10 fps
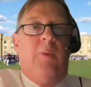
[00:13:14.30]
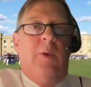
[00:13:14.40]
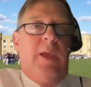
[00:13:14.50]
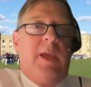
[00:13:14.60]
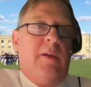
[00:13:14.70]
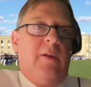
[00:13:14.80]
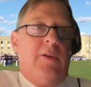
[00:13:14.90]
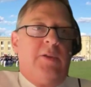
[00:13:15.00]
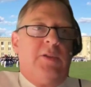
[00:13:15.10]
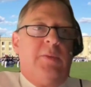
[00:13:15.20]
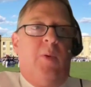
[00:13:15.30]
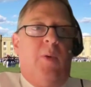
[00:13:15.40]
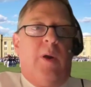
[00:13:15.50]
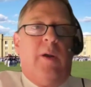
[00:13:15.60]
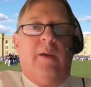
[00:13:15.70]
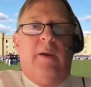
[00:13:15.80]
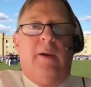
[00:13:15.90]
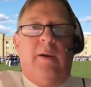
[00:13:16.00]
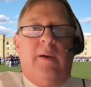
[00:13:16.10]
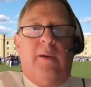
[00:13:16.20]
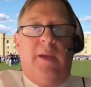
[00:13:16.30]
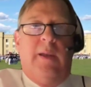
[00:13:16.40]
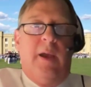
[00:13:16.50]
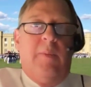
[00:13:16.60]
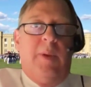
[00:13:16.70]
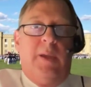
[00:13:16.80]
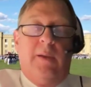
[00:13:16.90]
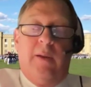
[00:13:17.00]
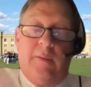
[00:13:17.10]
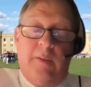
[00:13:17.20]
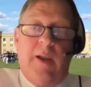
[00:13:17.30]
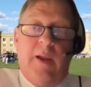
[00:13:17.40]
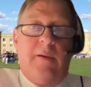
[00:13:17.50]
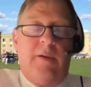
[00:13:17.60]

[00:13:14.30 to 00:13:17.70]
Can we count on your support in helping or